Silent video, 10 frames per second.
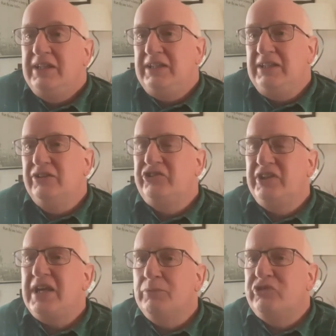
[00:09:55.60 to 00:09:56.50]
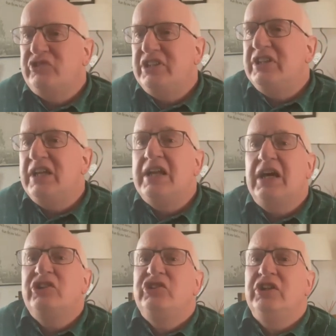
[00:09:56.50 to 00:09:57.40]
you'll see him sitting in
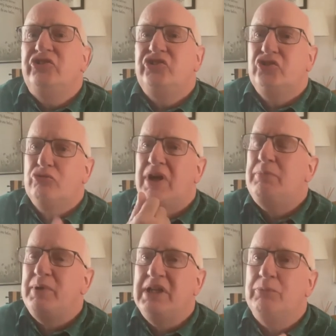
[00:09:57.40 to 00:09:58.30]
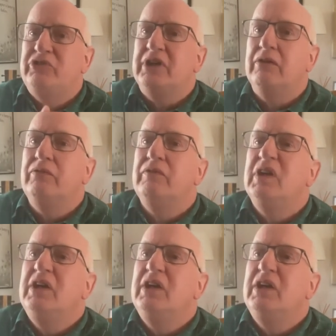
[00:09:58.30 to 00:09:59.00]
ashes, scraping himself